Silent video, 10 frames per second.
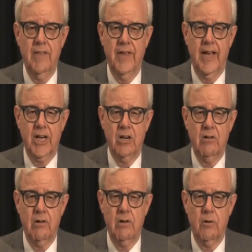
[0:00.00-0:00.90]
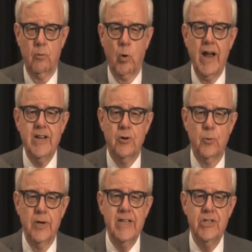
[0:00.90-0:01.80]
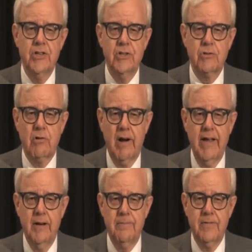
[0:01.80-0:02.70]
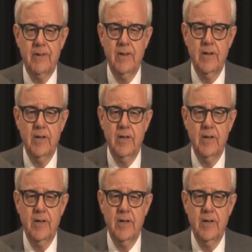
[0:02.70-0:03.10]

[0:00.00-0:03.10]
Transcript: that right reason triumphed,